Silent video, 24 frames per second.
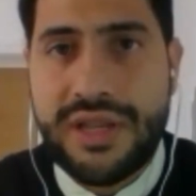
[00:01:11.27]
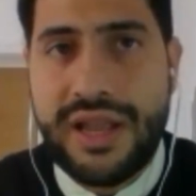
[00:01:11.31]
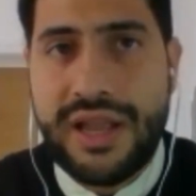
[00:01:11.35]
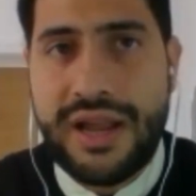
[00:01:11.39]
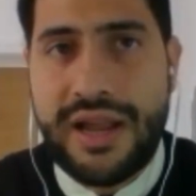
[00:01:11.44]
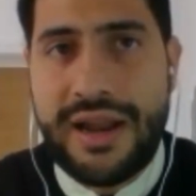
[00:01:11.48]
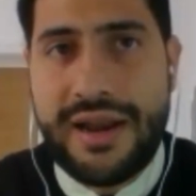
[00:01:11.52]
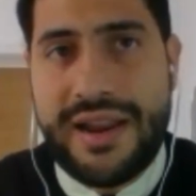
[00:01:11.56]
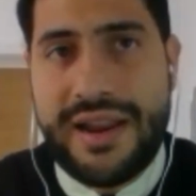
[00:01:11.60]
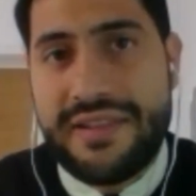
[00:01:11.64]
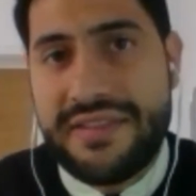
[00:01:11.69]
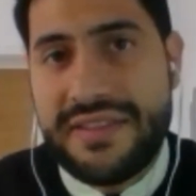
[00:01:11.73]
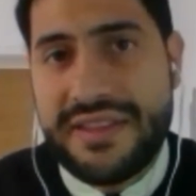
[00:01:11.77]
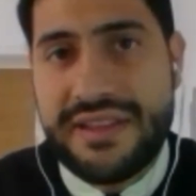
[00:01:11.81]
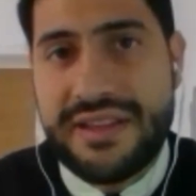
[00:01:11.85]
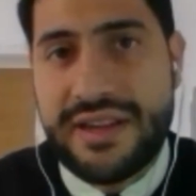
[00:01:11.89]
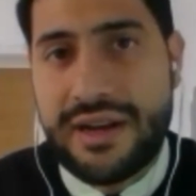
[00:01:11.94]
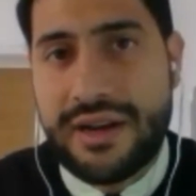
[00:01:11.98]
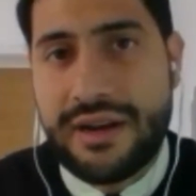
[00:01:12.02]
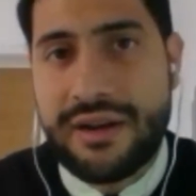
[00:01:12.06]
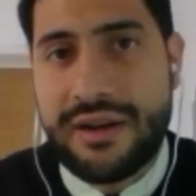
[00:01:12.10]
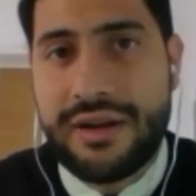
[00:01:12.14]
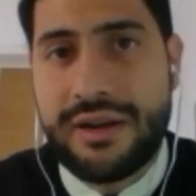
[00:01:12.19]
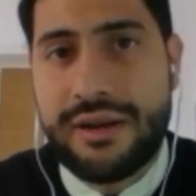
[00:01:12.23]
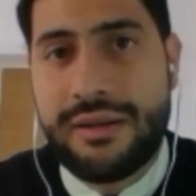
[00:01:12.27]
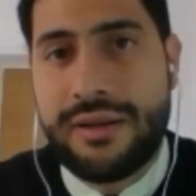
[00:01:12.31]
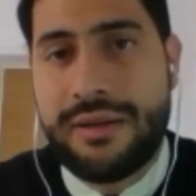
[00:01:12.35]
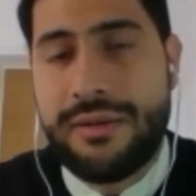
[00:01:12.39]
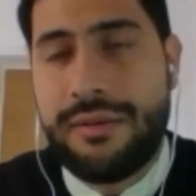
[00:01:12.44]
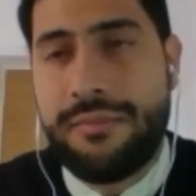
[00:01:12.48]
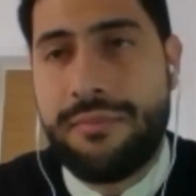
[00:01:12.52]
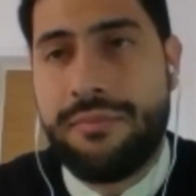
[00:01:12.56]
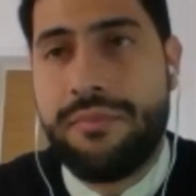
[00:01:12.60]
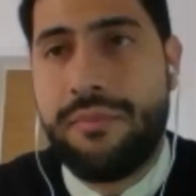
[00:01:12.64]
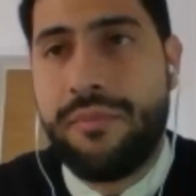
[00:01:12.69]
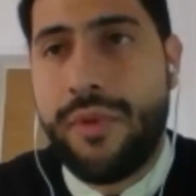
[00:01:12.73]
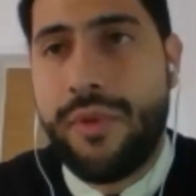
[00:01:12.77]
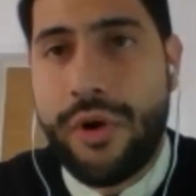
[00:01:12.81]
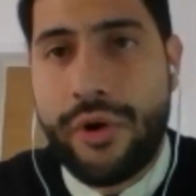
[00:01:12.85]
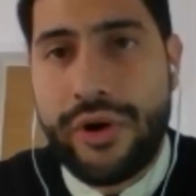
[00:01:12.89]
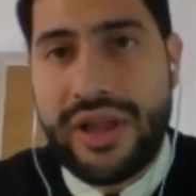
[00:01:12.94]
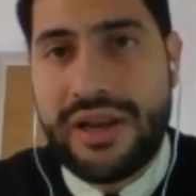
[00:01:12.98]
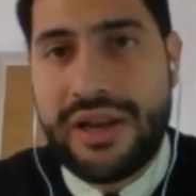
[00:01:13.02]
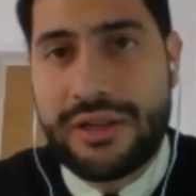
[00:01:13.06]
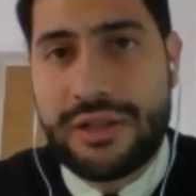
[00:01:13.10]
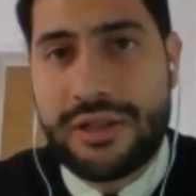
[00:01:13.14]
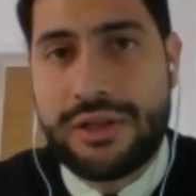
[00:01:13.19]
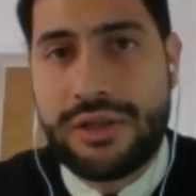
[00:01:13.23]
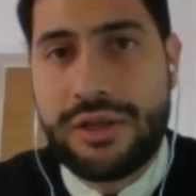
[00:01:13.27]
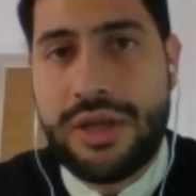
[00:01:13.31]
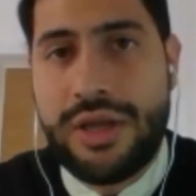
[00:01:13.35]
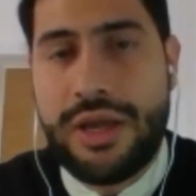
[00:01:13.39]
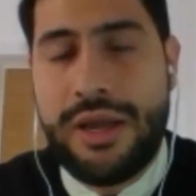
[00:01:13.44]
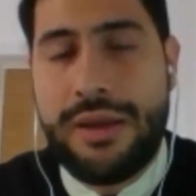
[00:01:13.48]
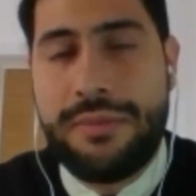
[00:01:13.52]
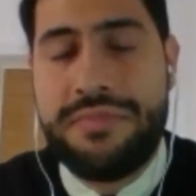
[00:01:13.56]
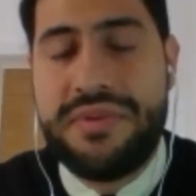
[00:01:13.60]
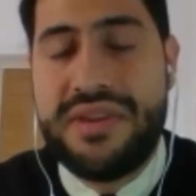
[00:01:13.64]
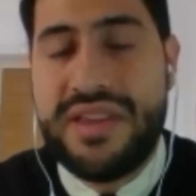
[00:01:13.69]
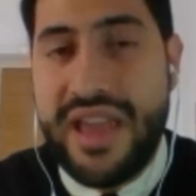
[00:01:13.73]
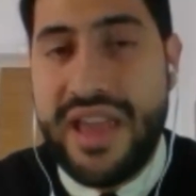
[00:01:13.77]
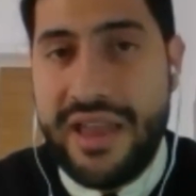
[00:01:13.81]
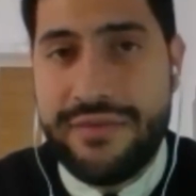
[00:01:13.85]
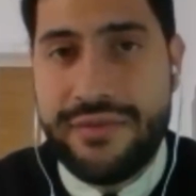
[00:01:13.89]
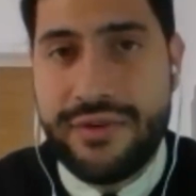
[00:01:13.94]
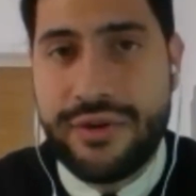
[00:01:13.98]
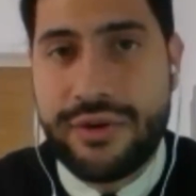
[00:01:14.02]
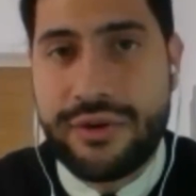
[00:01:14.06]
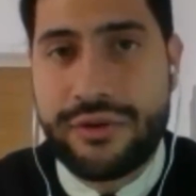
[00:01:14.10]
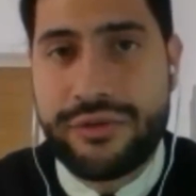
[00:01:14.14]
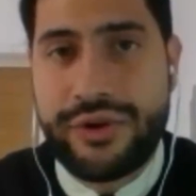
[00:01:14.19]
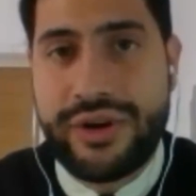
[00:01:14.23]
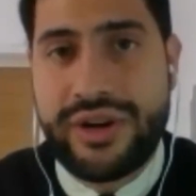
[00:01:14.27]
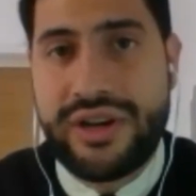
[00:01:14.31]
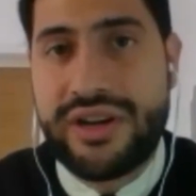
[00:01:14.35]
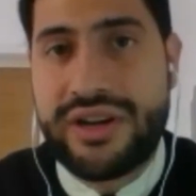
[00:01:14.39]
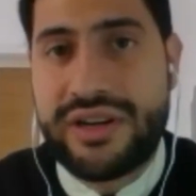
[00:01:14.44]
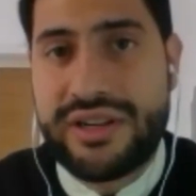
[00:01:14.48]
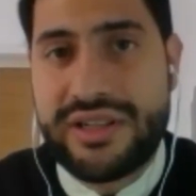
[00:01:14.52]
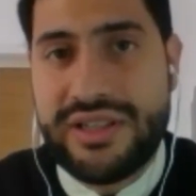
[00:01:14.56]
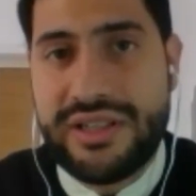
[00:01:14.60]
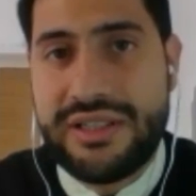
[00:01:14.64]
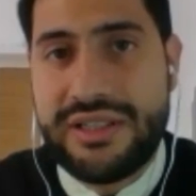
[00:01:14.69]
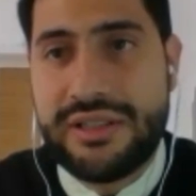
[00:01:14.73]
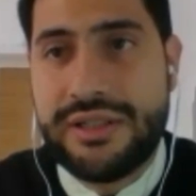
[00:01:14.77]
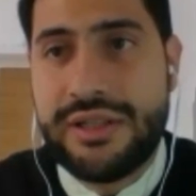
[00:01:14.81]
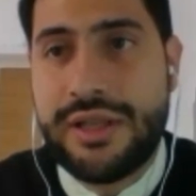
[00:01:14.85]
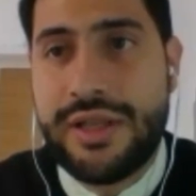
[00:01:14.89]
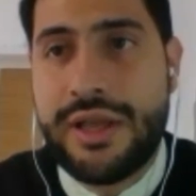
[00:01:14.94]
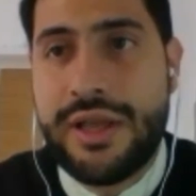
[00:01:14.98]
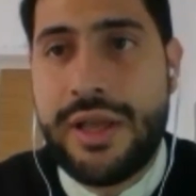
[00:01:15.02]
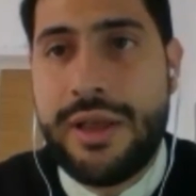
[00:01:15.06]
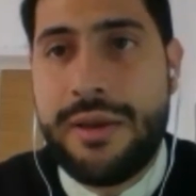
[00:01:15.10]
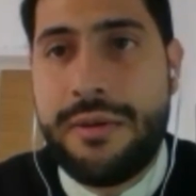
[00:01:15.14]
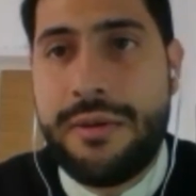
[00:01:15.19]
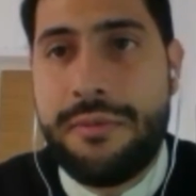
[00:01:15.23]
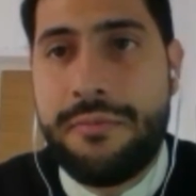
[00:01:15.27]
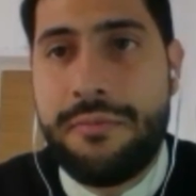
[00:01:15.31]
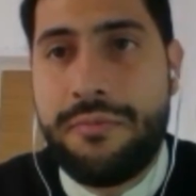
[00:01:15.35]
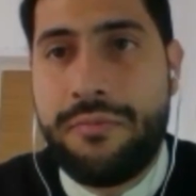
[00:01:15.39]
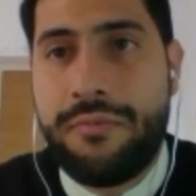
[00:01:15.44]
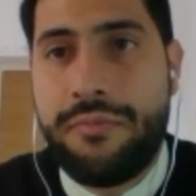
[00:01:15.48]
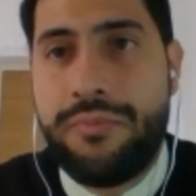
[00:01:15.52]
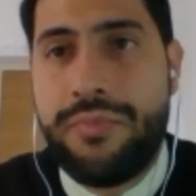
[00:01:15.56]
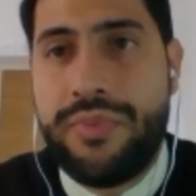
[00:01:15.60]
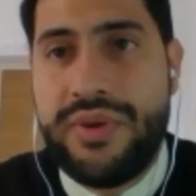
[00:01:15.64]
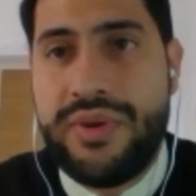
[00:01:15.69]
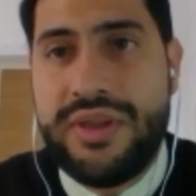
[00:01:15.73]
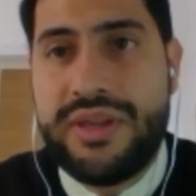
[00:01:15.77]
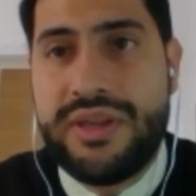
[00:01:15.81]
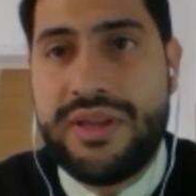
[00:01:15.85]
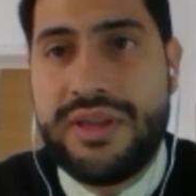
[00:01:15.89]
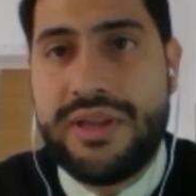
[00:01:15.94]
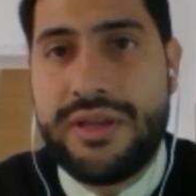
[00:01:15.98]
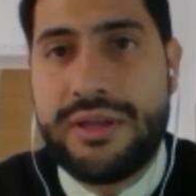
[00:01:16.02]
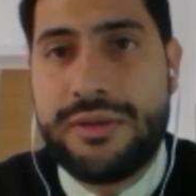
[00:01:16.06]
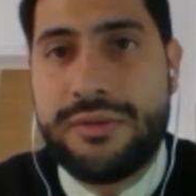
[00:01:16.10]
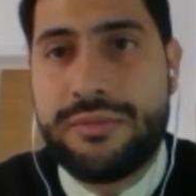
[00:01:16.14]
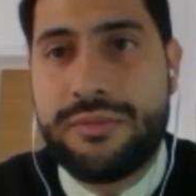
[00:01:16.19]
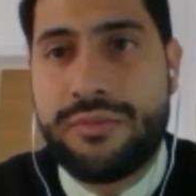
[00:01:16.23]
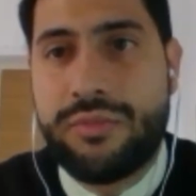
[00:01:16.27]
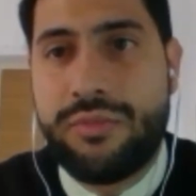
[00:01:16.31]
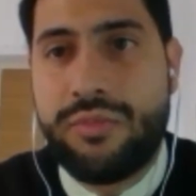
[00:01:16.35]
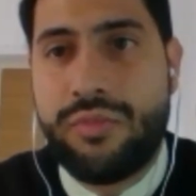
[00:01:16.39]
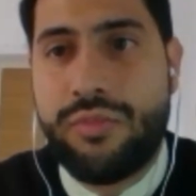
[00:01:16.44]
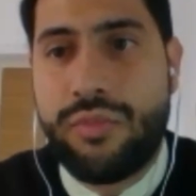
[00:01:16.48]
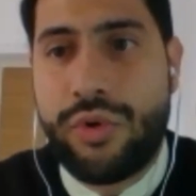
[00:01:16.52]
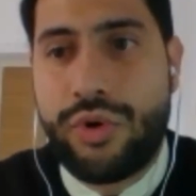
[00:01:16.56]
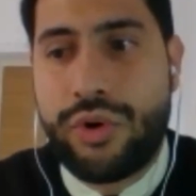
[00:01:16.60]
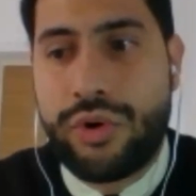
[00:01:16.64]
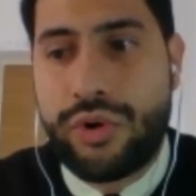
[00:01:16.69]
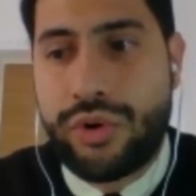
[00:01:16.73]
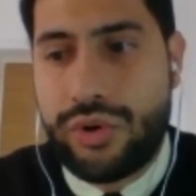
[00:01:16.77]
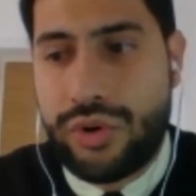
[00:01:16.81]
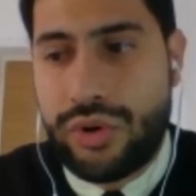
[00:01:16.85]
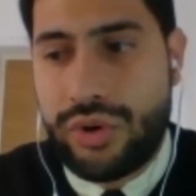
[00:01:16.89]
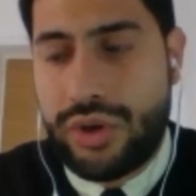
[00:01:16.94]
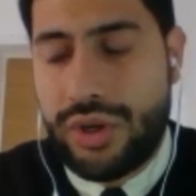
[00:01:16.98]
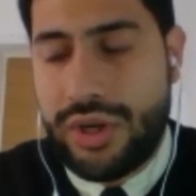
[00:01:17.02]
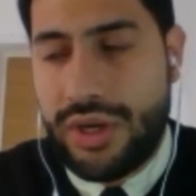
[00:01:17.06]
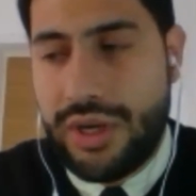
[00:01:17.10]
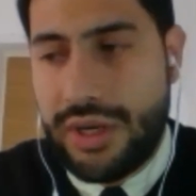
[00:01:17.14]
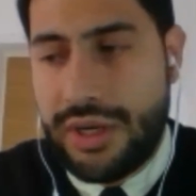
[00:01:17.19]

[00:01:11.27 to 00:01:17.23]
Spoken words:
an ethical, moral behavior regarding being more